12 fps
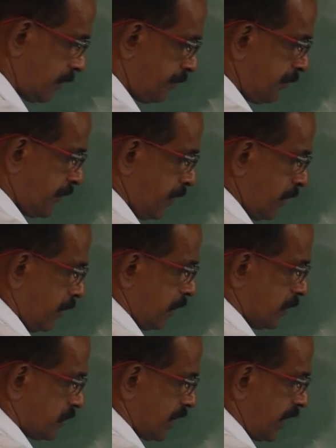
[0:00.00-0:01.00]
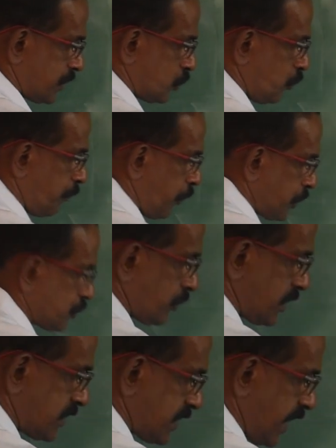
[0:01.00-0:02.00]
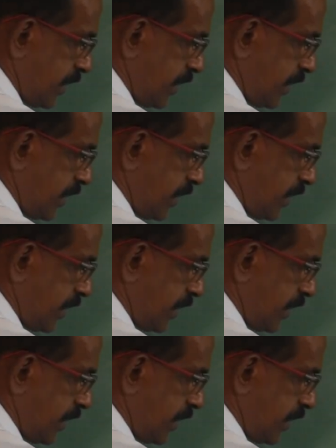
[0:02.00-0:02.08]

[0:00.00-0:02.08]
each other, select 2 points